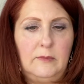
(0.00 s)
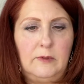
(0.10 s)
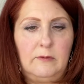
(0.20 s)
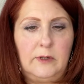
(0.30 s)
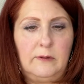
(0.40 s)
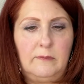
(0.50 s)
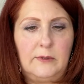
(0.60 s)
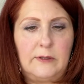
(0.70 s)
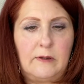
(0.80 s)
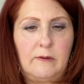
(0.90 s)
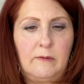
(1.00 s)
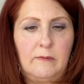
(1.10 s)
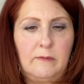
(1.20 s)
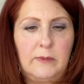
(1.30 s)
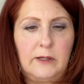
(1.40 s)
Right, so
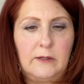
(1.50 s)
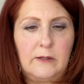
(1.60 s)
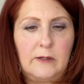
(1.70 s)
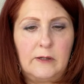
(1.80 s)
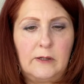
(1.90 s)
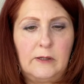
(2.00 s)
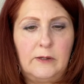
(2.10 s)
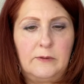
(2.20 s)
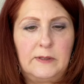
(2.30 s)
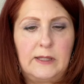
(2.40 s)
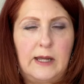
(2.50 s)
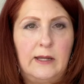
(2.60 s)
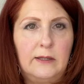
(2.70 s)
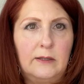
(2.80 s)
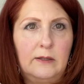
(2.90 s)
let me close
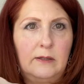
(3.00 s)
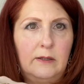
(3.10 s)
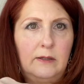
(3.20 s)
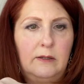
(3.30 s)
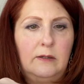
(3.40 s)
that.